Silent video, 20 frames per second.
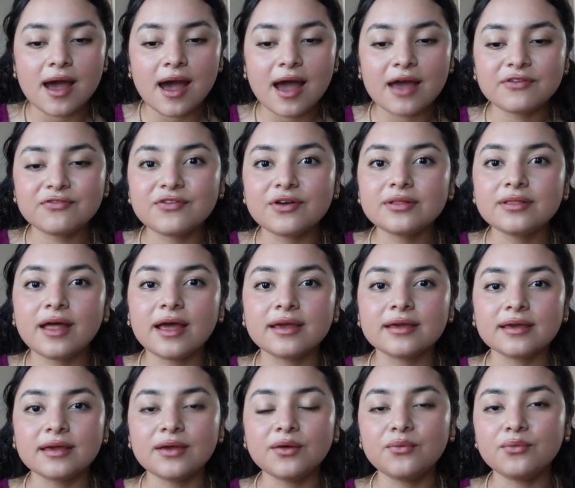I felt
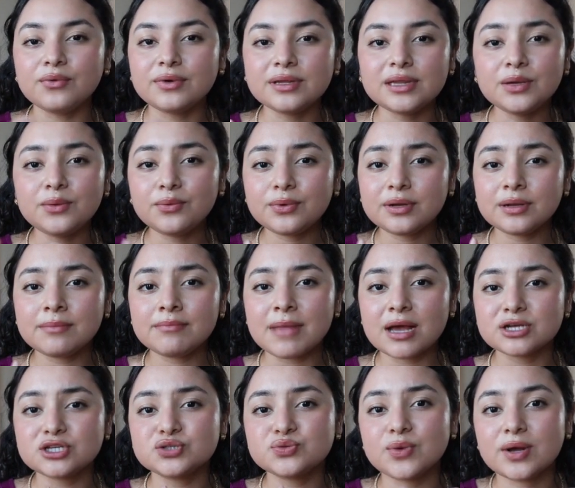like it really wouldn't
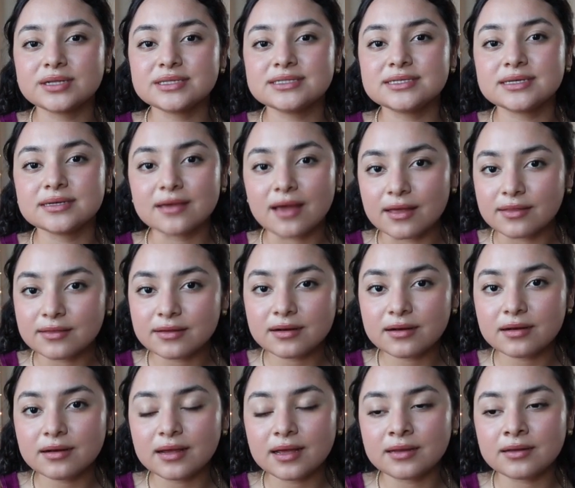mesh well
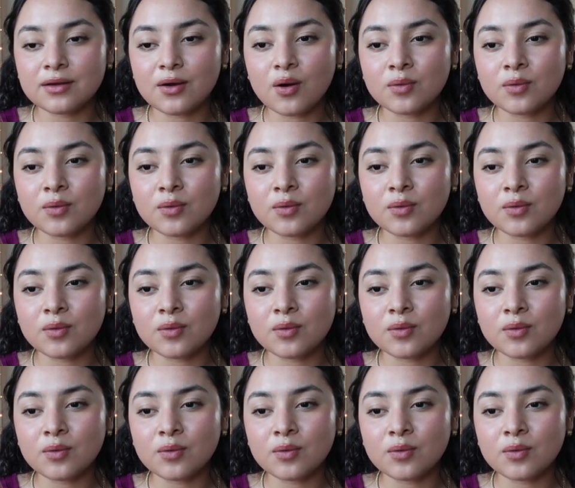together and